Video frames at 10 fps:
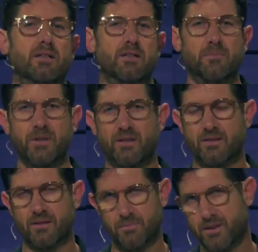The book is
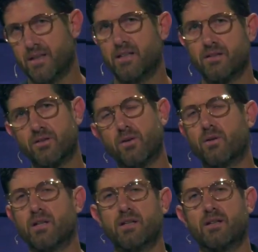completely and
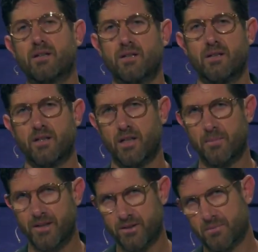totally
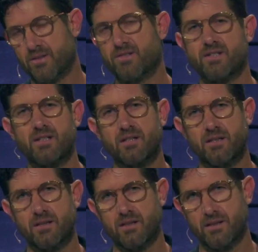about the mercy
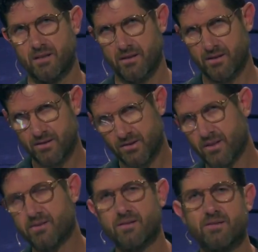and the
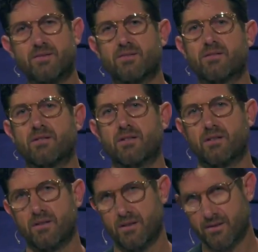justice
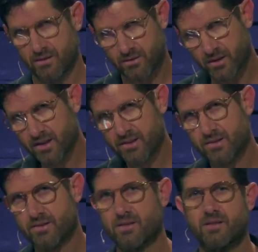and the
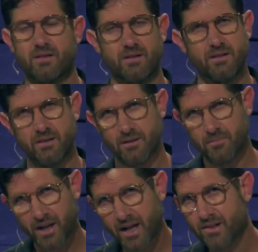grace and the
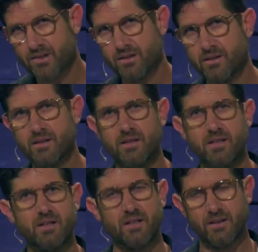compassion
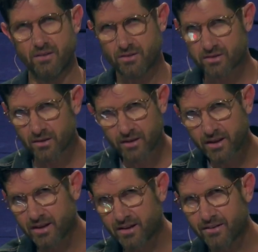and the slow to
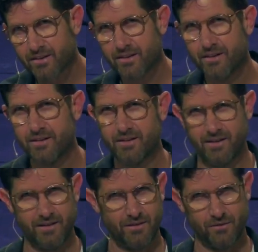anger
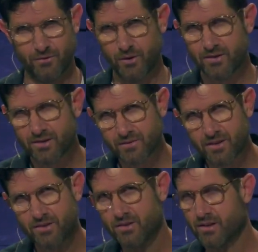and the avoidance of
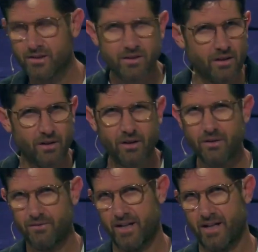destruction, all
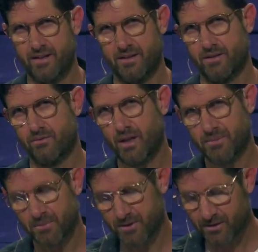of that wrapped
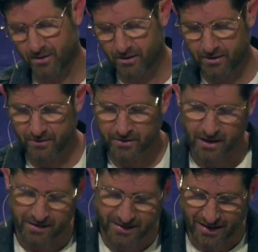up in the heart of
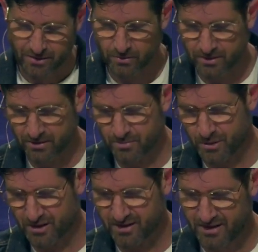God. That's what this
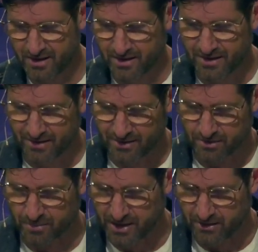book is
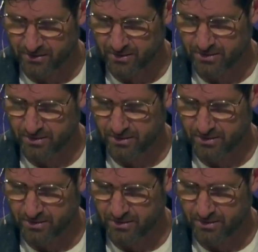about.